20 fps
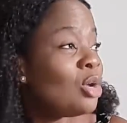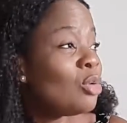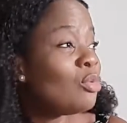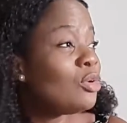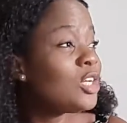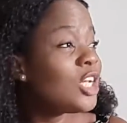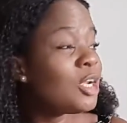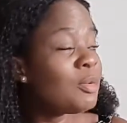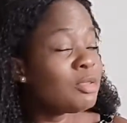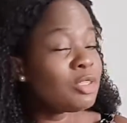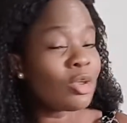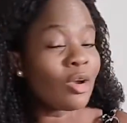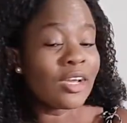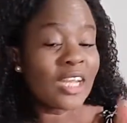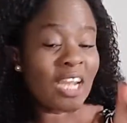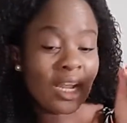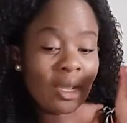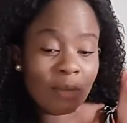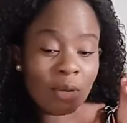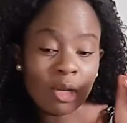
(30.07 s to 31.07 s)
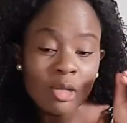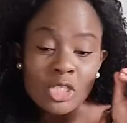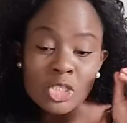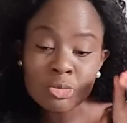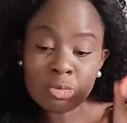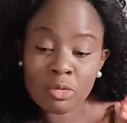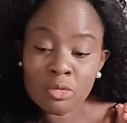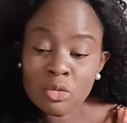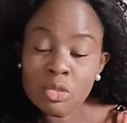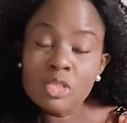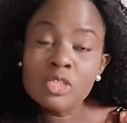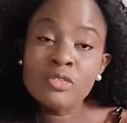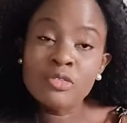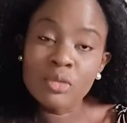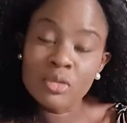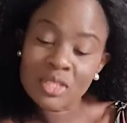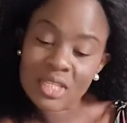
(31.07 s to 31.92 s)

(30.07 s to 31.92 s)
We're going to be talking about some of those few